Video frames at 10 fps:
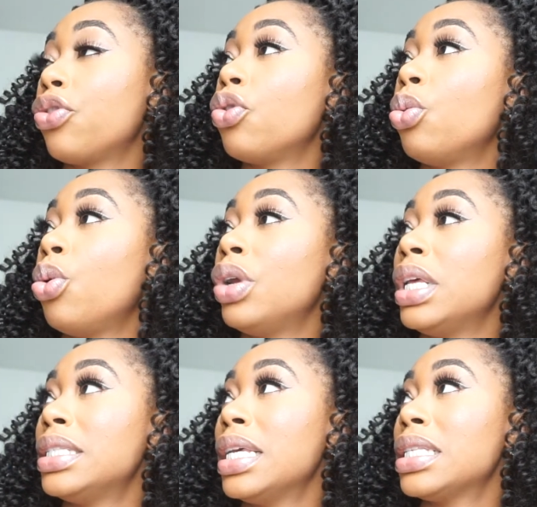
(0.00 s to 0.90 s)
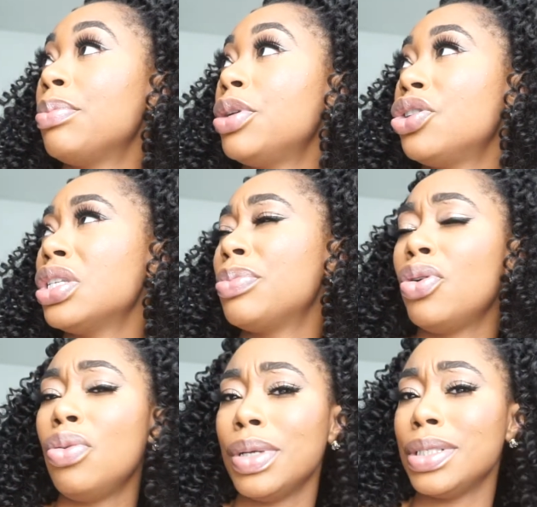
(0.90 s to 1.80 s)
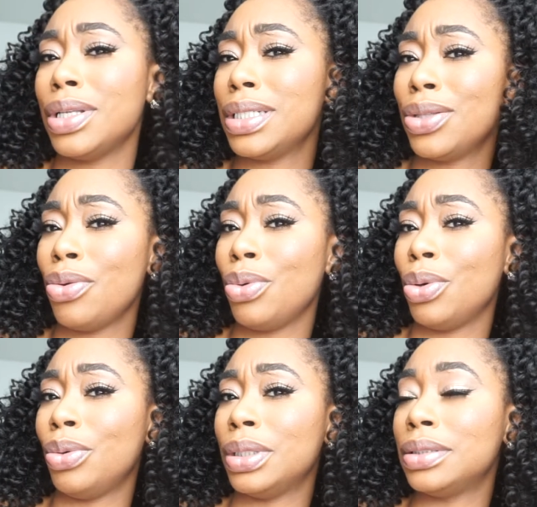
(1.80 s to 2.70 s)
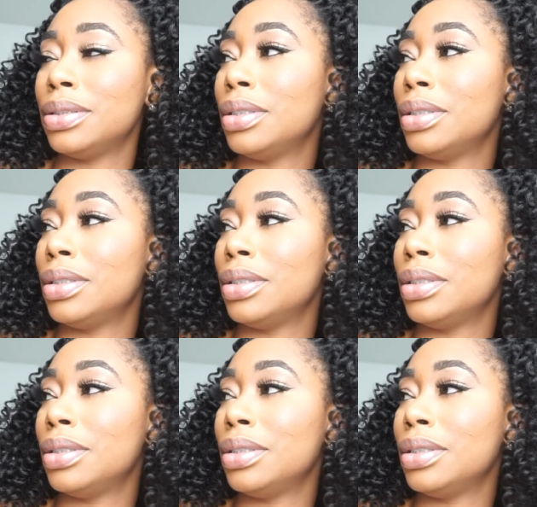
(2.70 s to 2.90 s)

throw on and take some pictures, but who wants to just throw it on